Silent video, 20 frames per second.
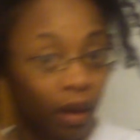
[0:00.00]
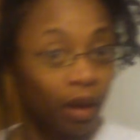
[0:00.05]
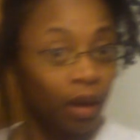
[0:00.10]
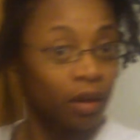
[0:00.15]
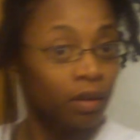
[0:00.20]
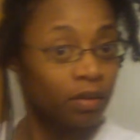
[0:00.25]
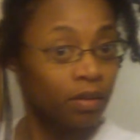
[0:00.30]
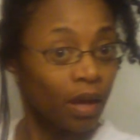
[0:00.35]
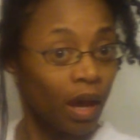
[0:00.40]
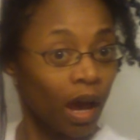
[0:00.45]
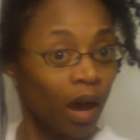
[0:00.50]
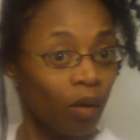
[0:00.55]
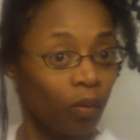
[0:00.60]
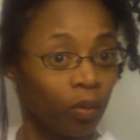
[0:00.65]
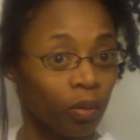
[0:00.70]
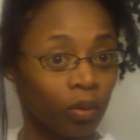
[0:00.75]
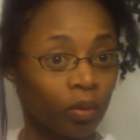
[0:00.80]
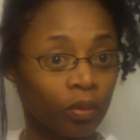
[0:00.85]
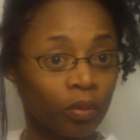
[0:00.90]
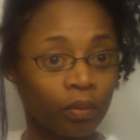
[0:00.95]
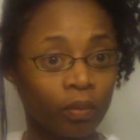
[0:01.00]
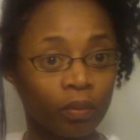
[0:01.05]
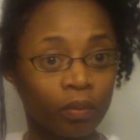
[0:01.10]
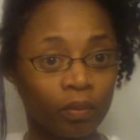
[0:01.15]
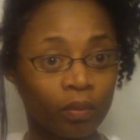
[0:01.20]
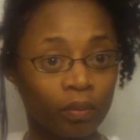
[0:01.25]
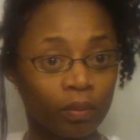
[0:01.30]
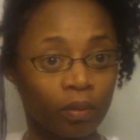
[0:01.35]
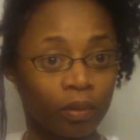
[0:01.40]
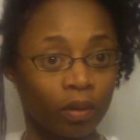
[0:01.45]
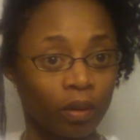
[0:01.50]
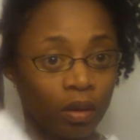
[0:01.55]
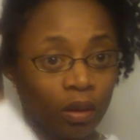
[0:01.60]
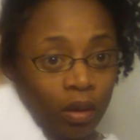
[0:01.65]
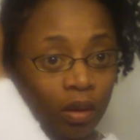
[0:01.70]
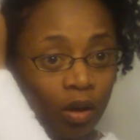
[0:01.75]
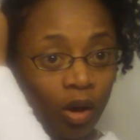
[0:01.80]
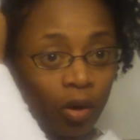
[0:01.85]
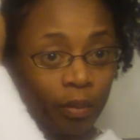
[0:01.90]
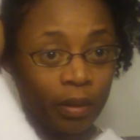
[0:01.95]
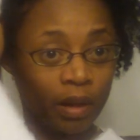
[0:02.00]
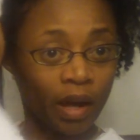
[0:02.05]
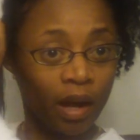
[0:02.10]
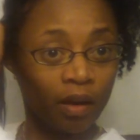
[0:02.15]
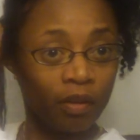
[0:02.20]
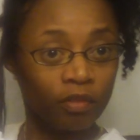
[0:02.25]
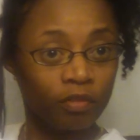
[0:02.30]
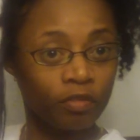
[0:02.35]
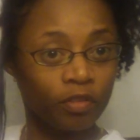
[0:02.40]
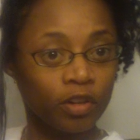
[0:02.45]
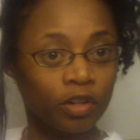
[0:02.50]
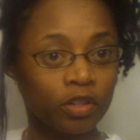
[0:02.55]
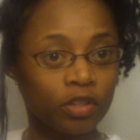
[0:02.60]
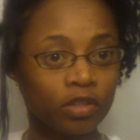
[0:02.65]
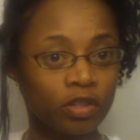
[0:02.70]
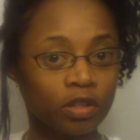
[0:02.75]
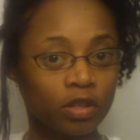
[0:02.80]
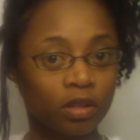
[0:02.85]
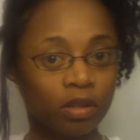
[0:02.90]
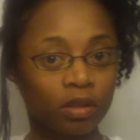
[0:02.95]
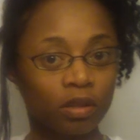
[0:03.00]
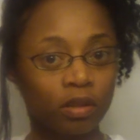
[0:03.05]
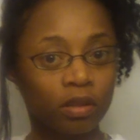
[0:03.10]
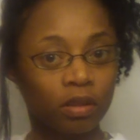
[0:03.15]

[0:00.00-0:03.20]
And I will comb it out first.